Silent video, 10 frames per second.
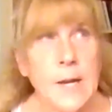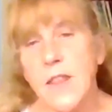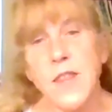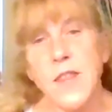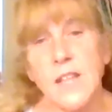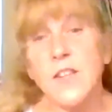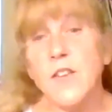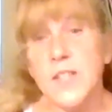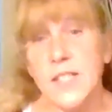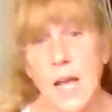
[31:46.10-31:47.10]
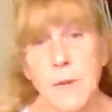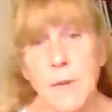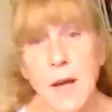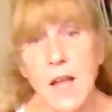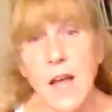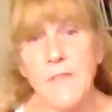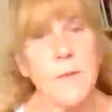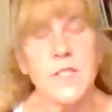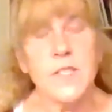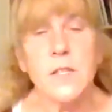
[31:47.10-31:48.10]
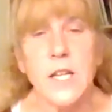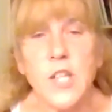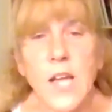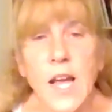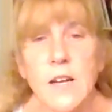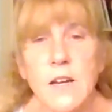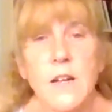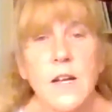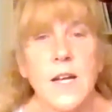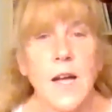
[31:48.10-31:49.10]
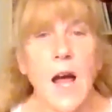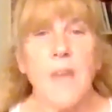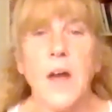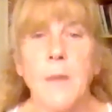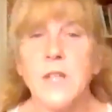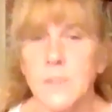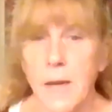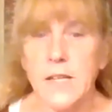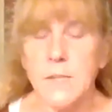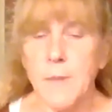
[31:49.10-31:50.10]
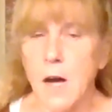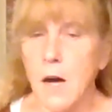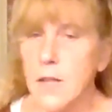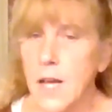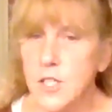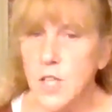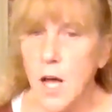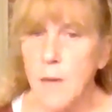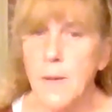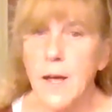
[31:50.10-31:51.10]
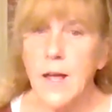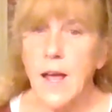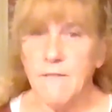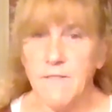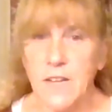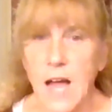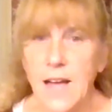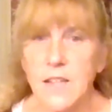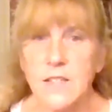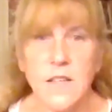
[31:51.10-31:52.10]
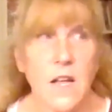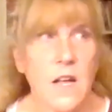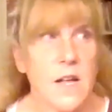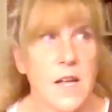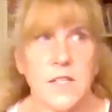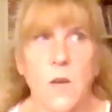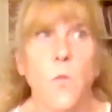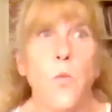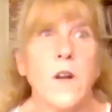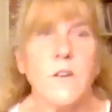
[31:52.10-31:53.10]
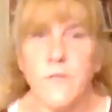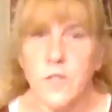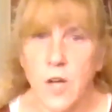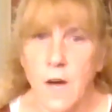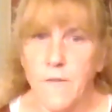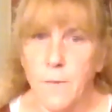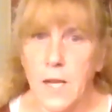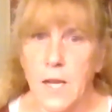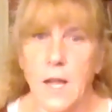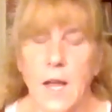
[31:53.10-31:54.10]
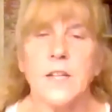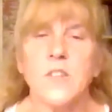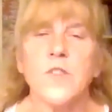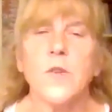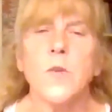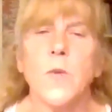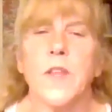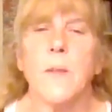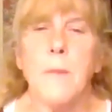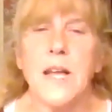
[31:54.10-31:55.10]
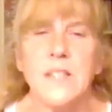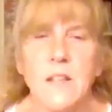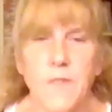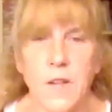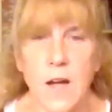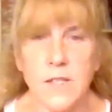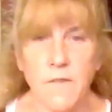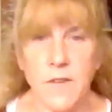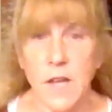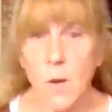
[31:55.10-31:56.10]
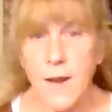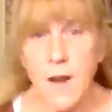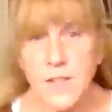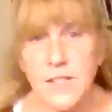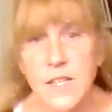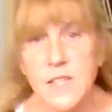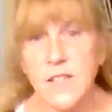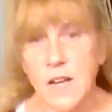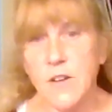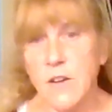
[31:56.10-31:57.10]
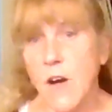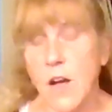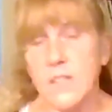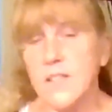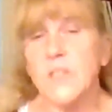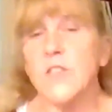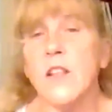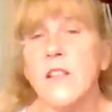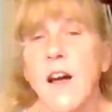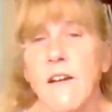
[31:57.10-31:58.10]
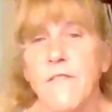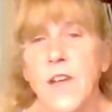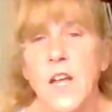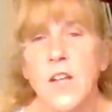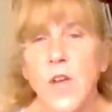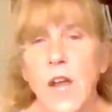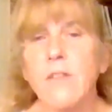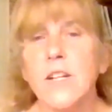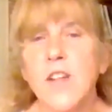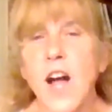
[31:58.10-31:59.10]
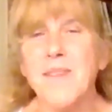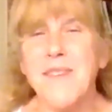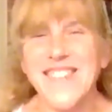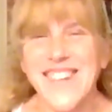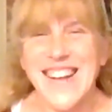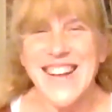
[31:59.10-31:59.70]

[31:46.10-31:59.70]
The things that are the same in my life, I'm still an educator. I've come back to my online job at VLAX. It's a wonderful job for me and a school with an amazing philosophy that quite honestly is centered on love. You can't really talk about